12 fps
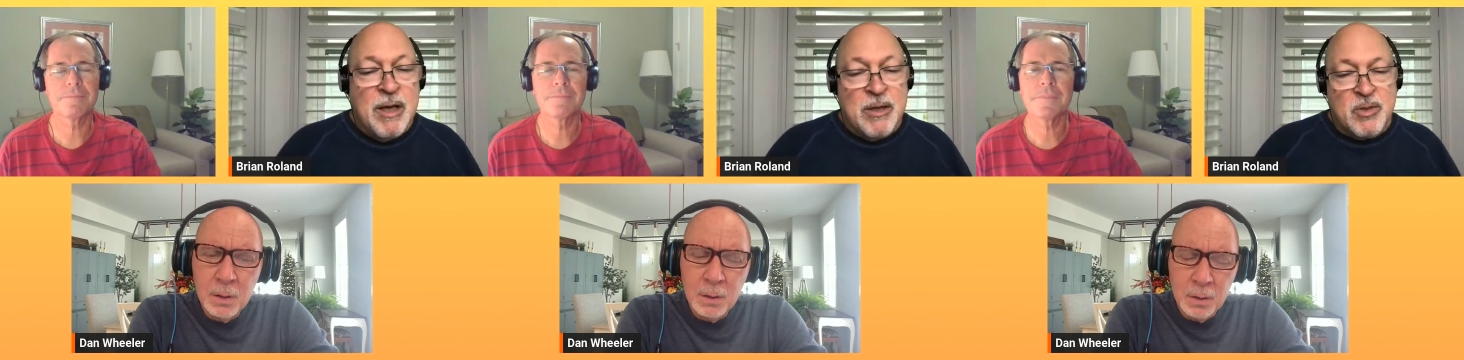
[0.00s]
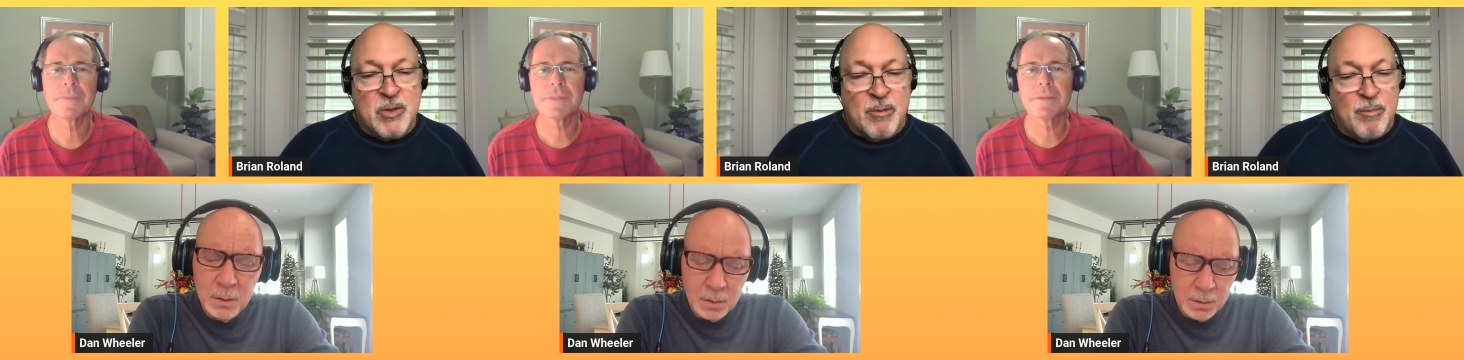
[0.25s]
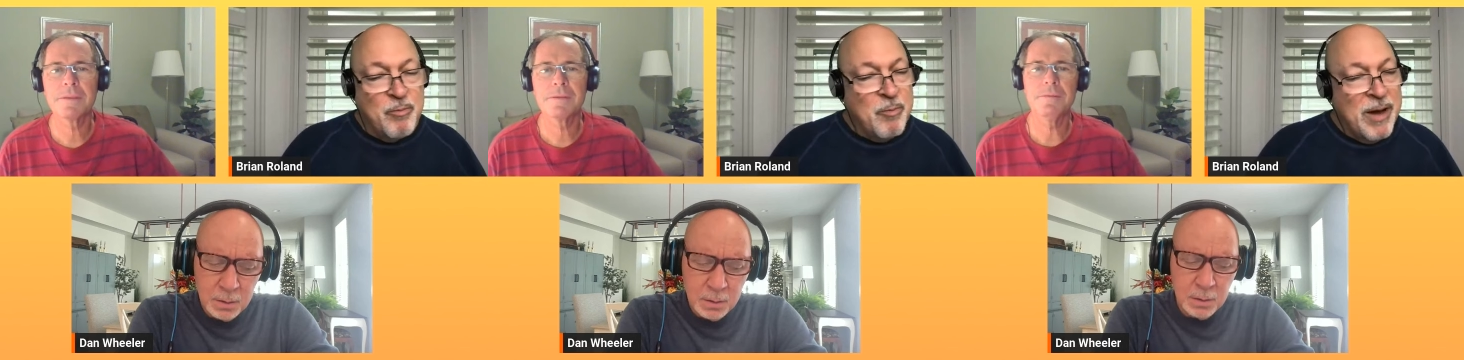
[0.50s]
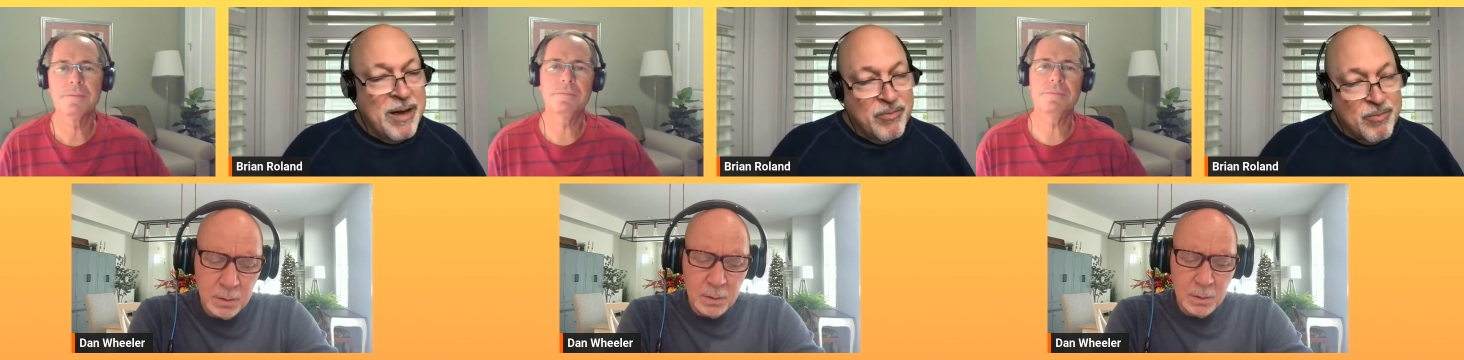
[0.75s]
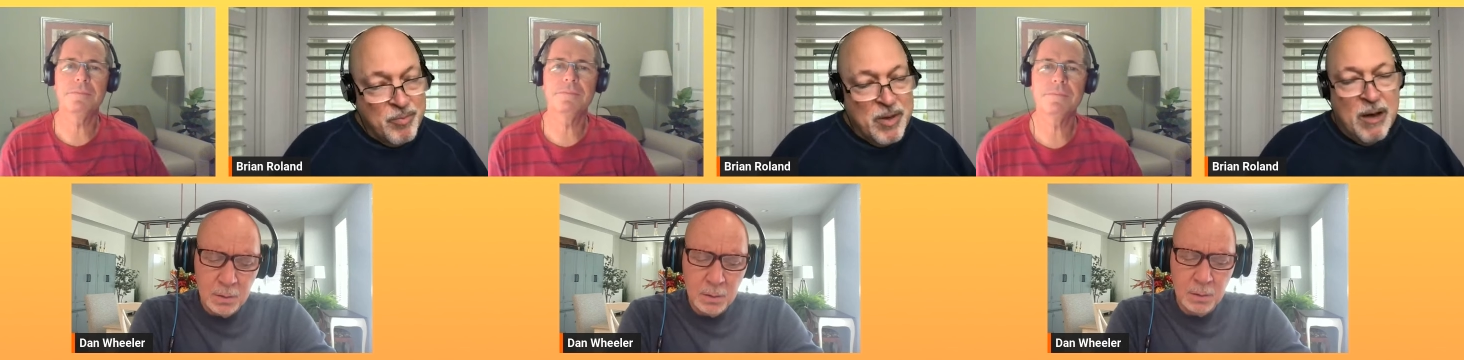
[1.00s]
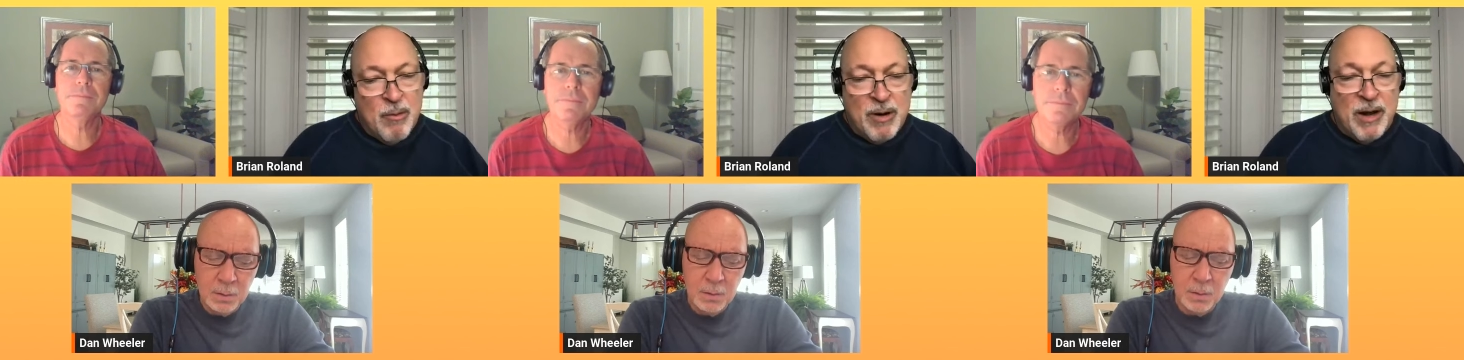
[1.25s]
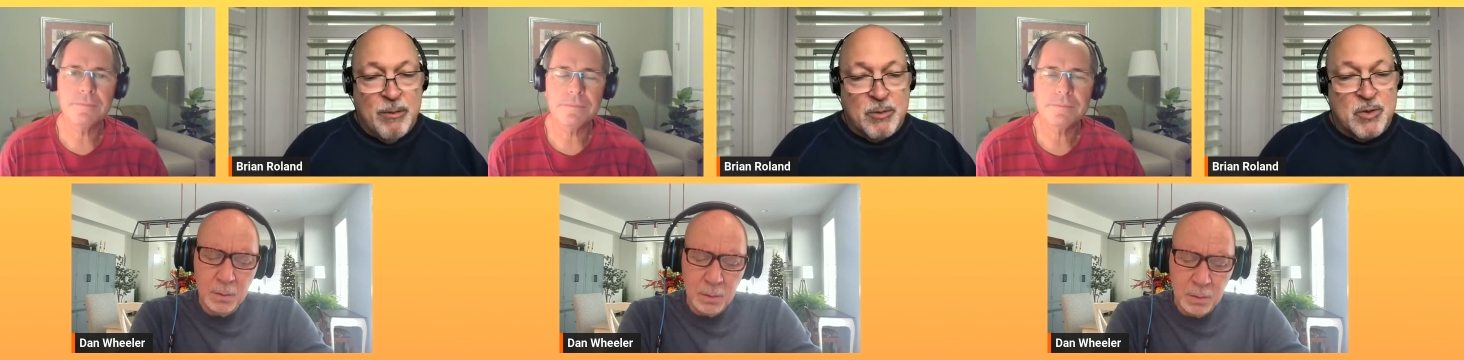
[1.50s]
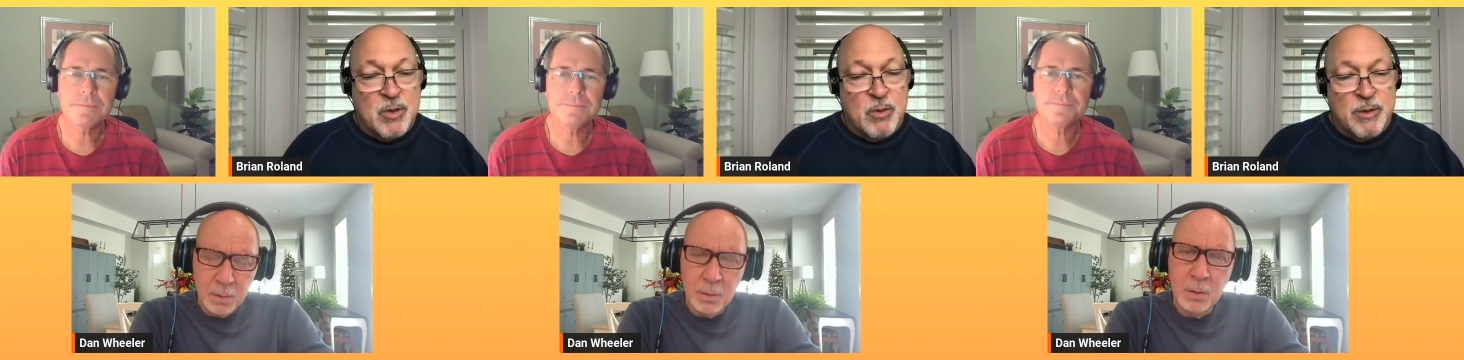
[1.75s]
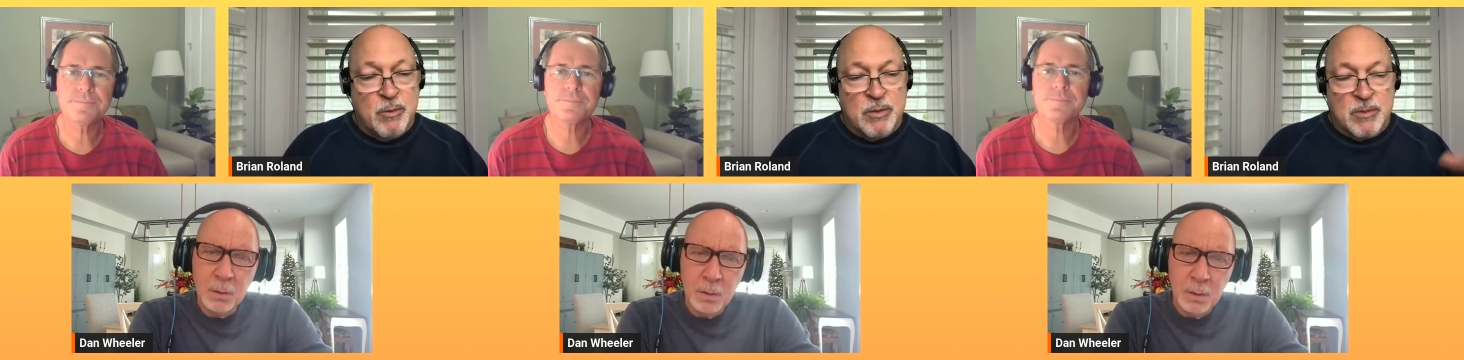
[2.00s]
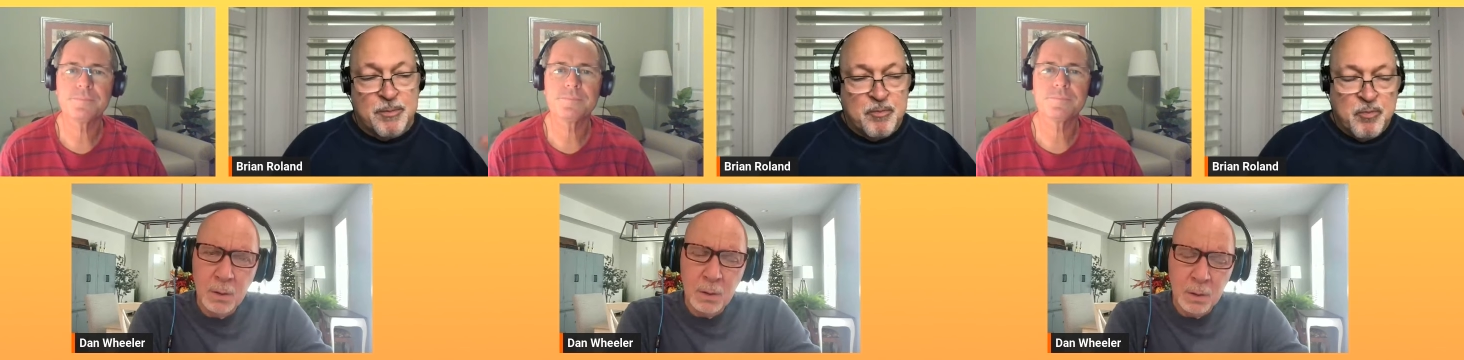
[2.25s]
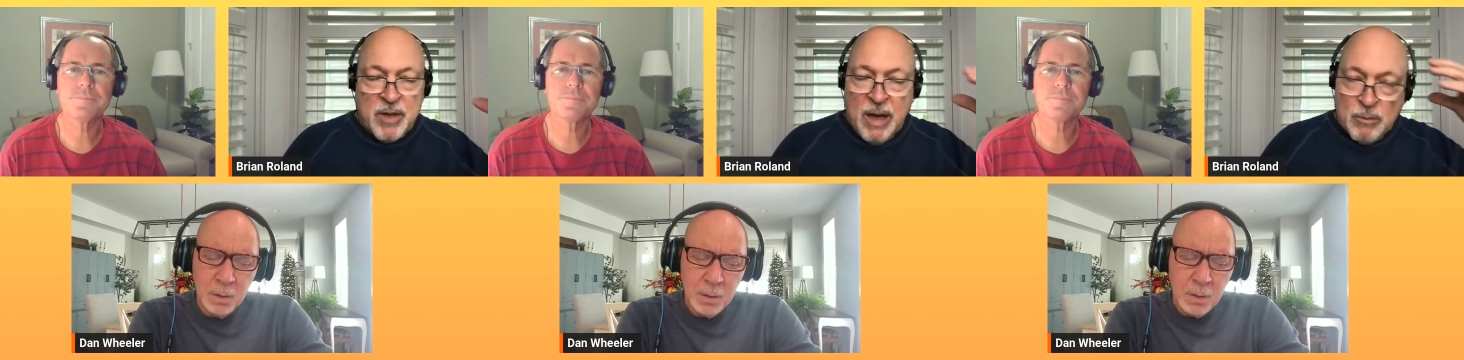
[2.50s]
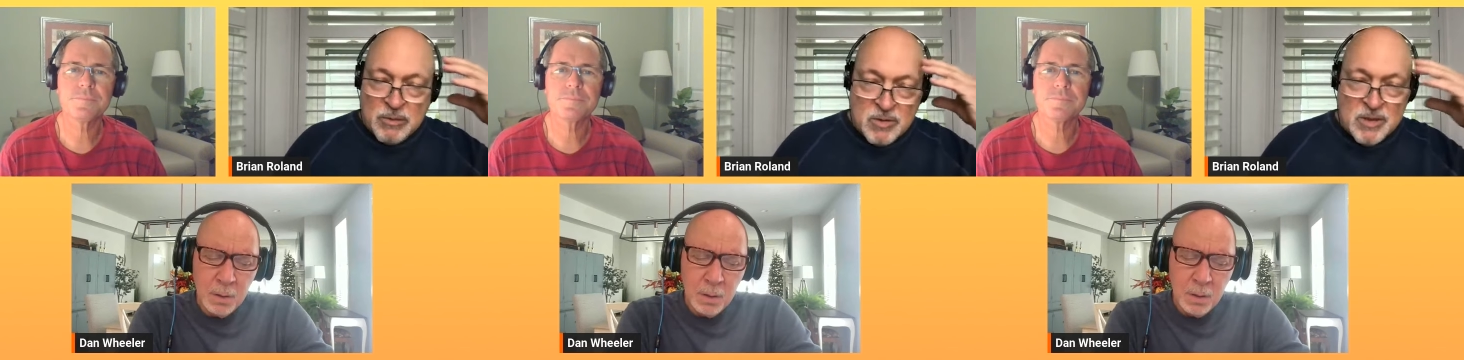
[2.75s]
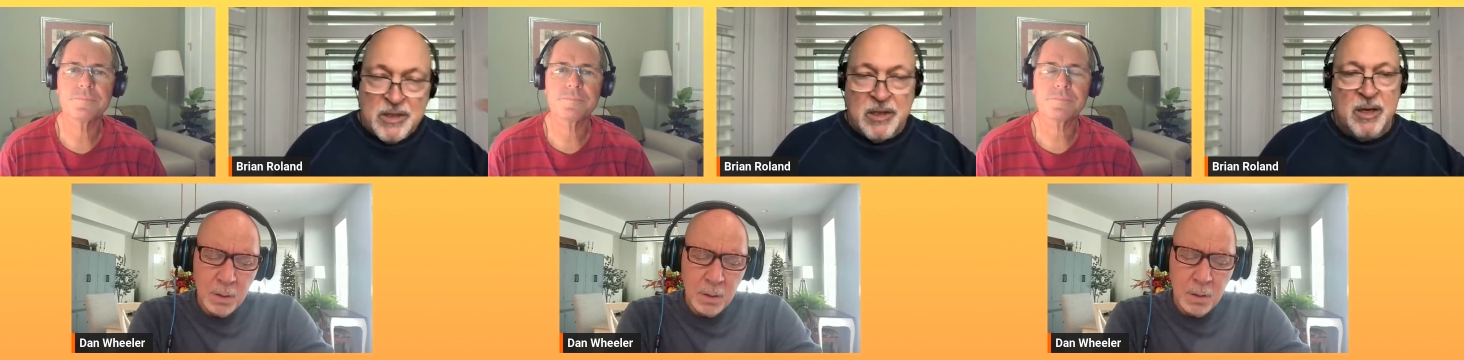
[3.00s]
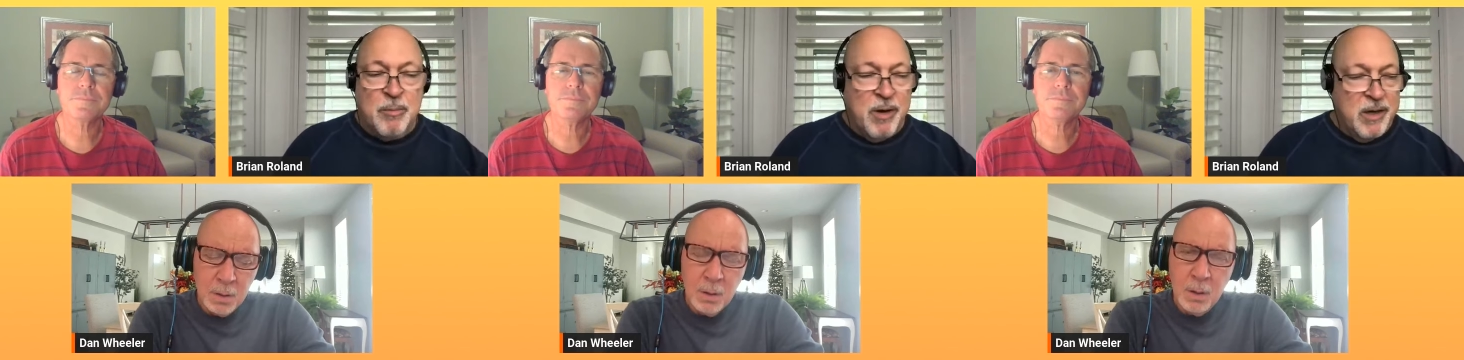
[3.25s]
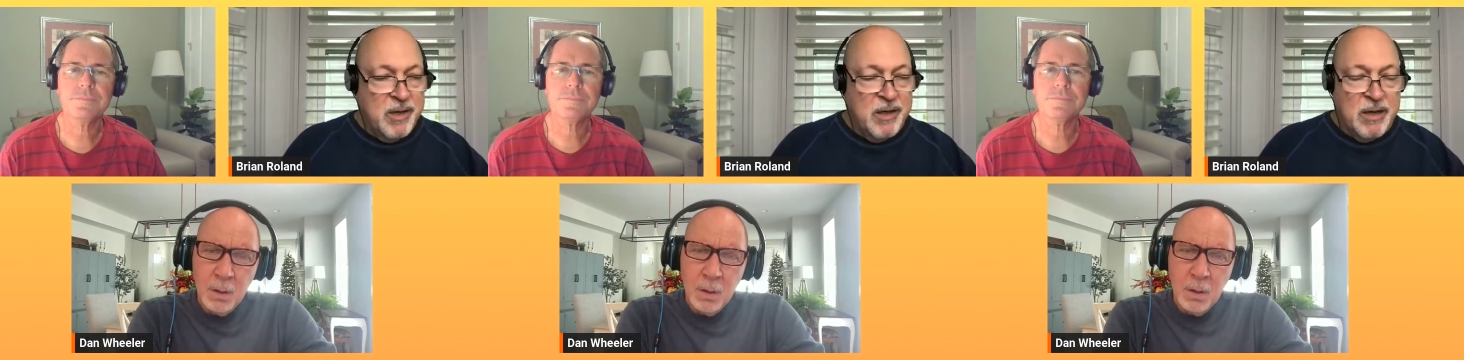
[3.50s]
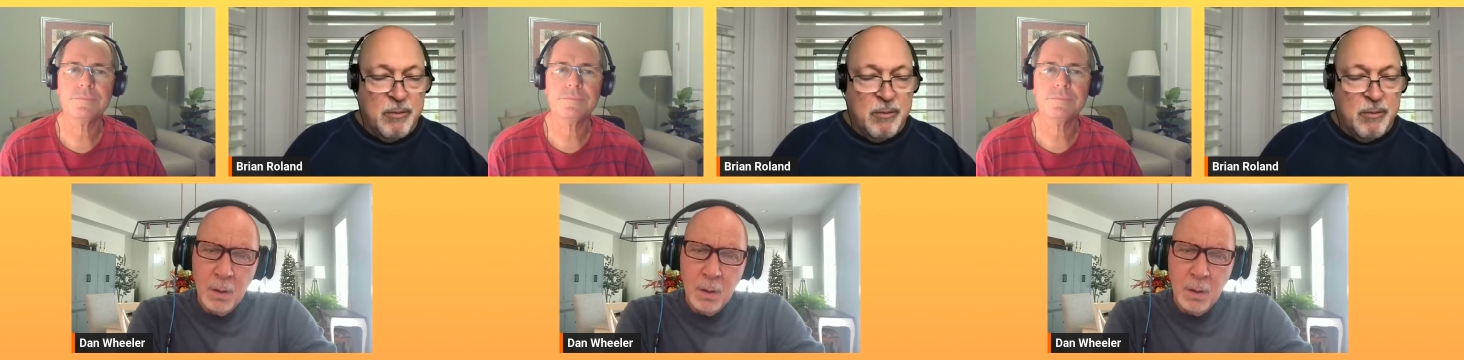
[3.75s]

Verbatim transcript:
Speaker 1: So my what I was doing was I was singing in my head.